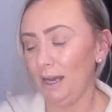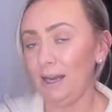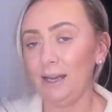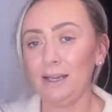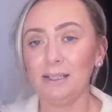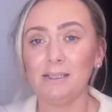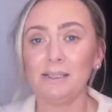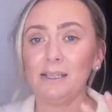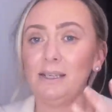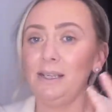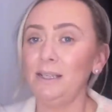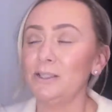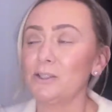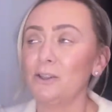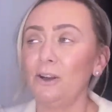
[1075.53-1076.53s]
and
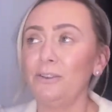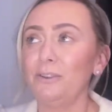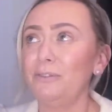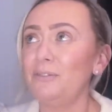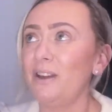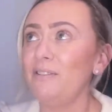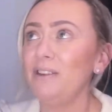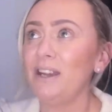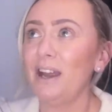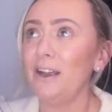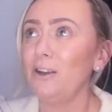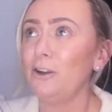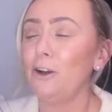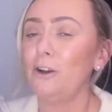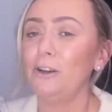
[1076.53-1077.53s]
it's got the very
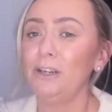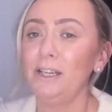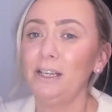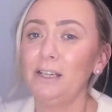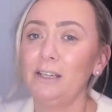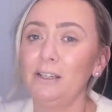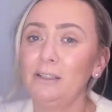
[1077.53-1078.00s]
iconic